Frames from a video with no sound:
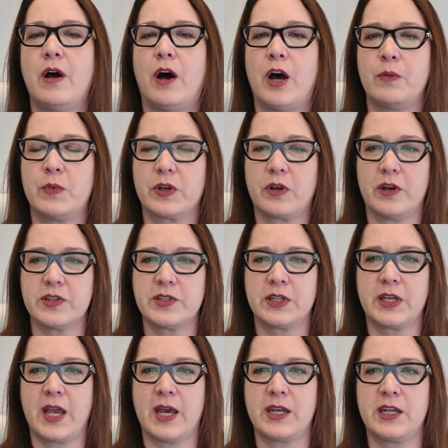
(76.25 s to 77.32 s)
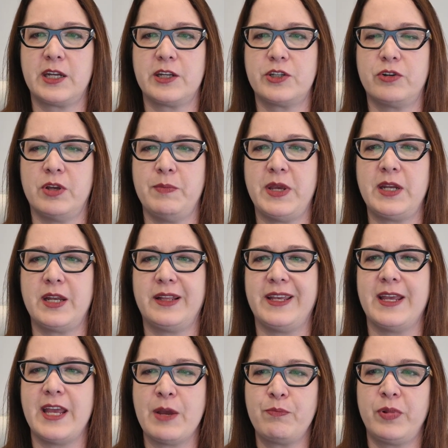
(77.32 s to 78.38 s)
ONWA calls on Canada to immediately
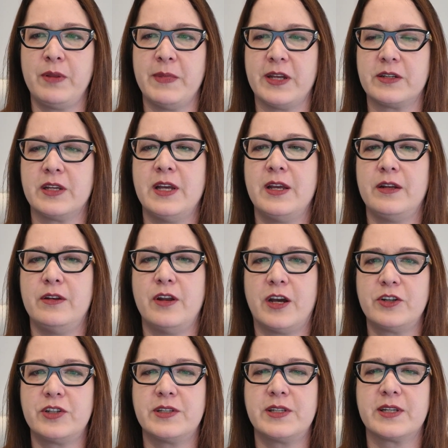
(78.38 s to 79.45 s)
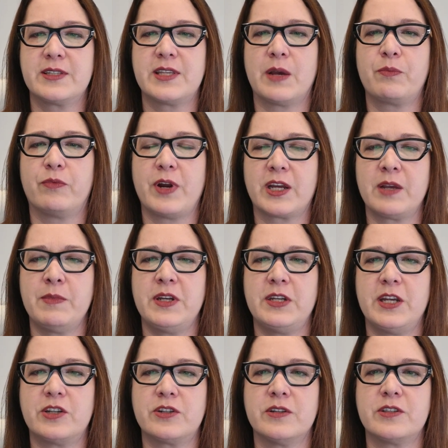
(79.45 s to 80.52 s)
implement, not just accept,
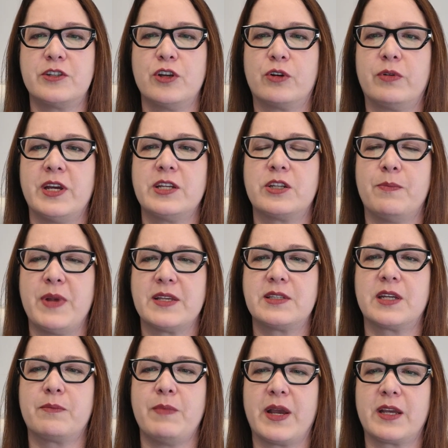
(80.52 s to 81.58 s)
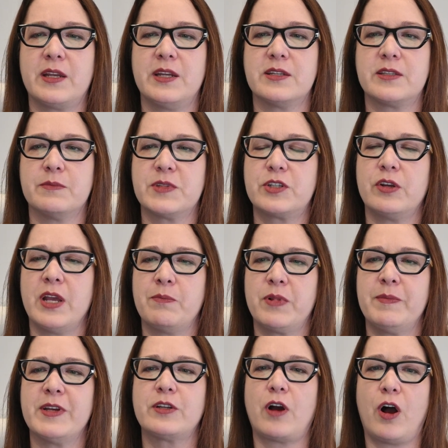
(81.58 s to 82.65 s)
recommendations to create domestic mechanisms to
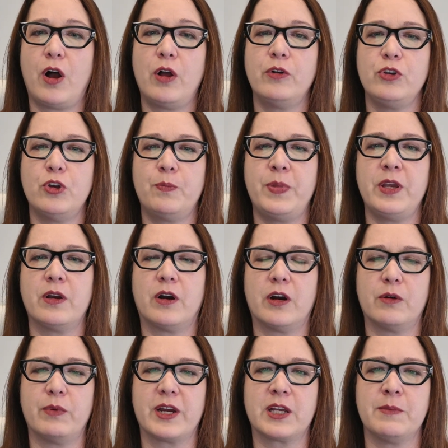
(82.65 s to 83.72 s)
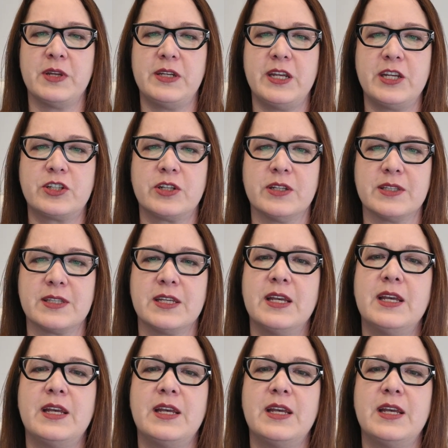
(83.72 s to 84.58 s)
implement all UPR recommendations.